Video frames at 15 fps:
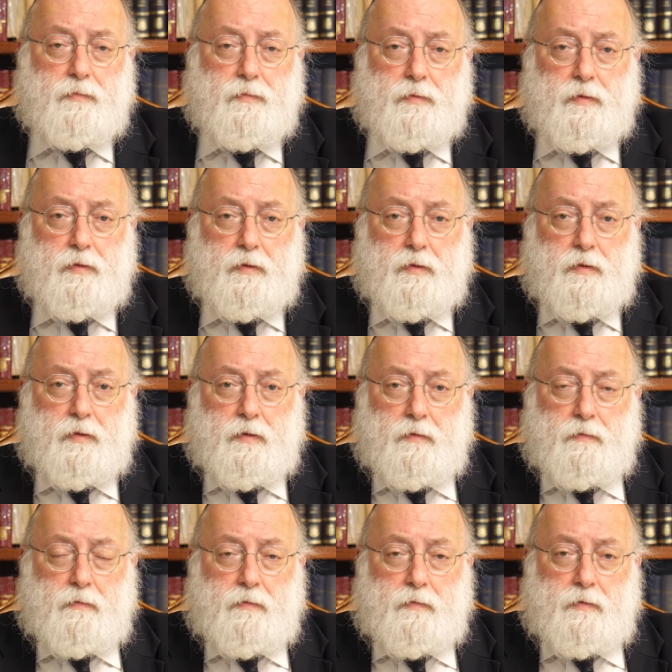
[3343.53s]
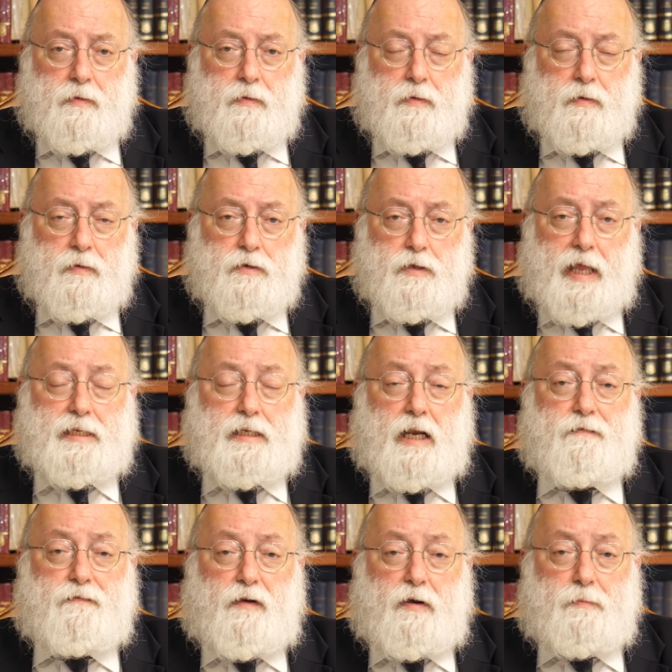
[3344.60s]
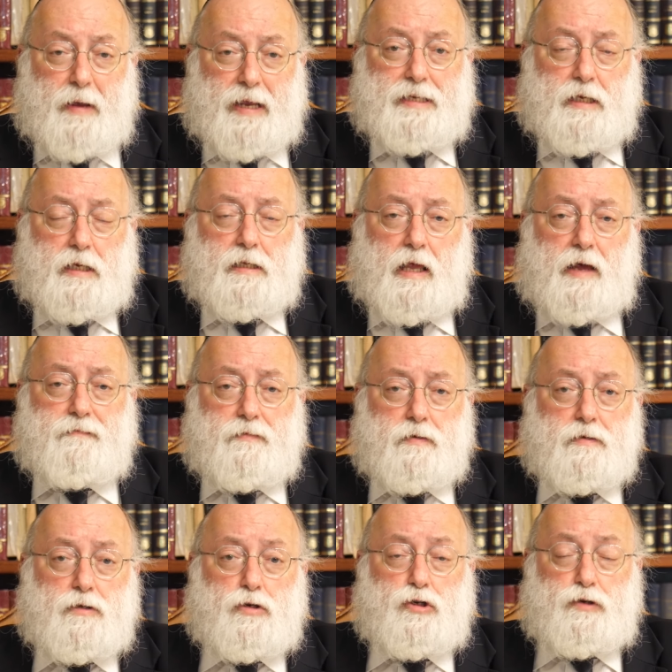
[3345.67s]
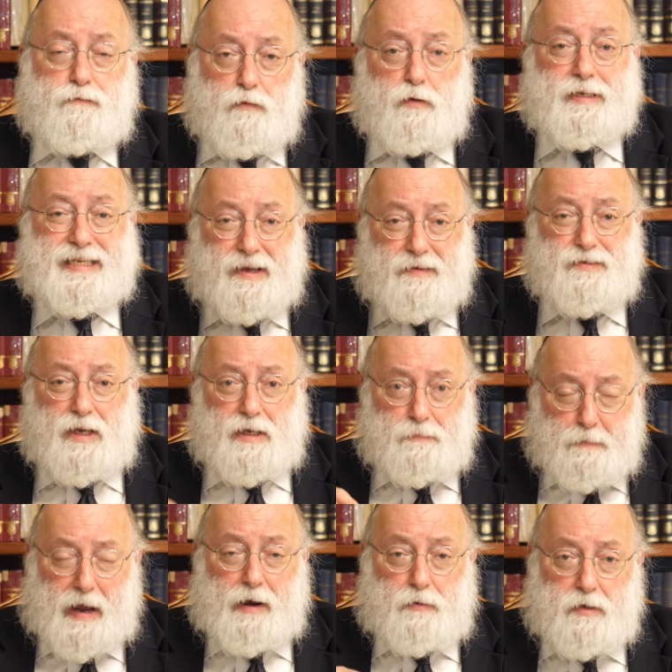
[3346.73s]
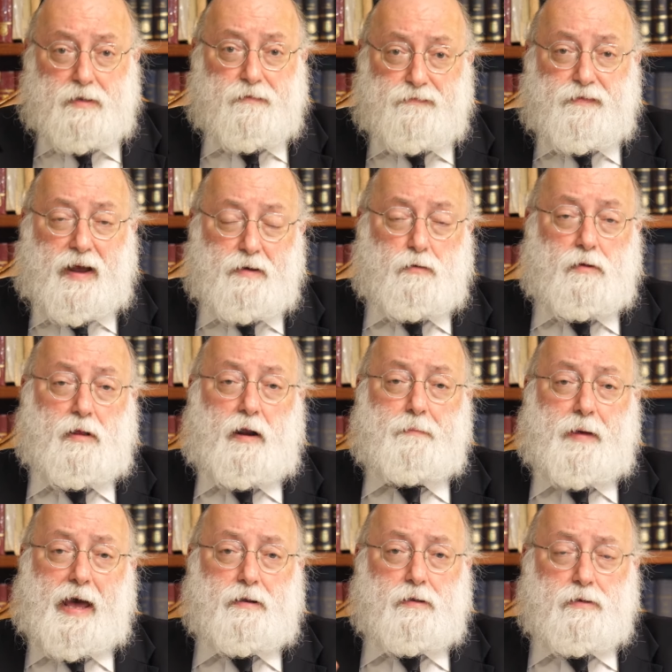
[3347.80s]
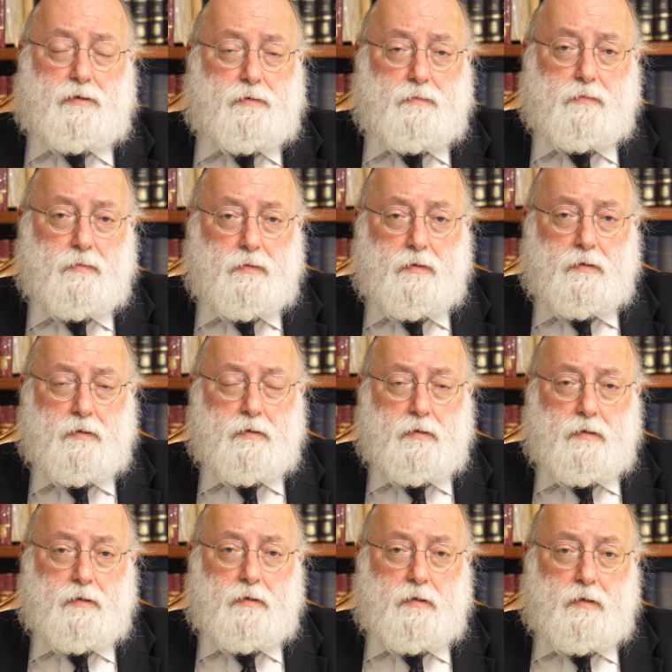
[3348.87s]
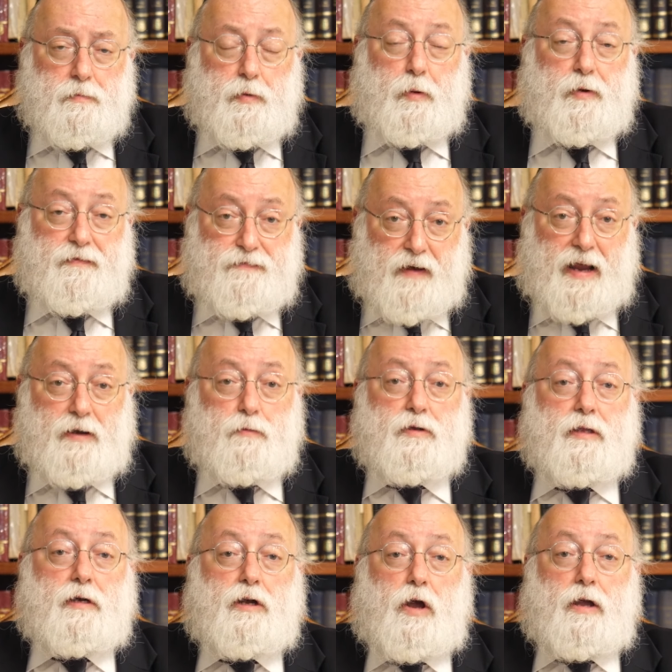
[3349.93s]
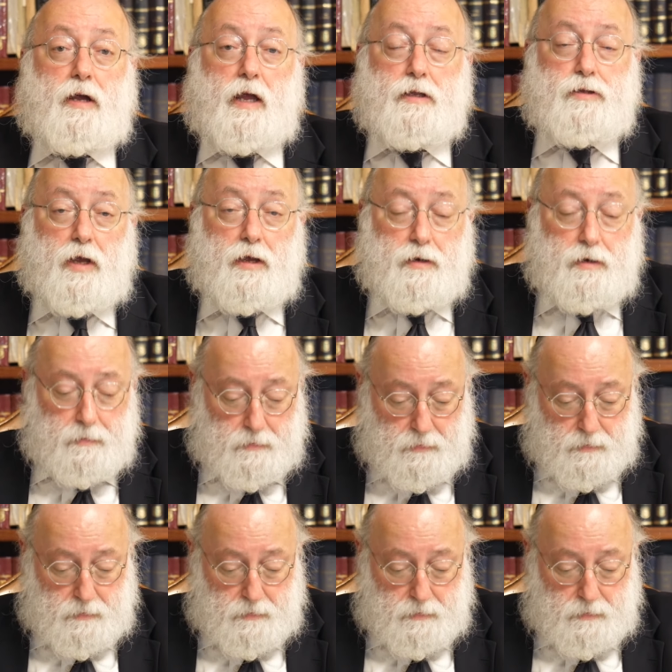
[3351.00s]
So that's on a very basic level. So Shavuos gives us power to fight all our battles, but we fight it with the Koyach Torah.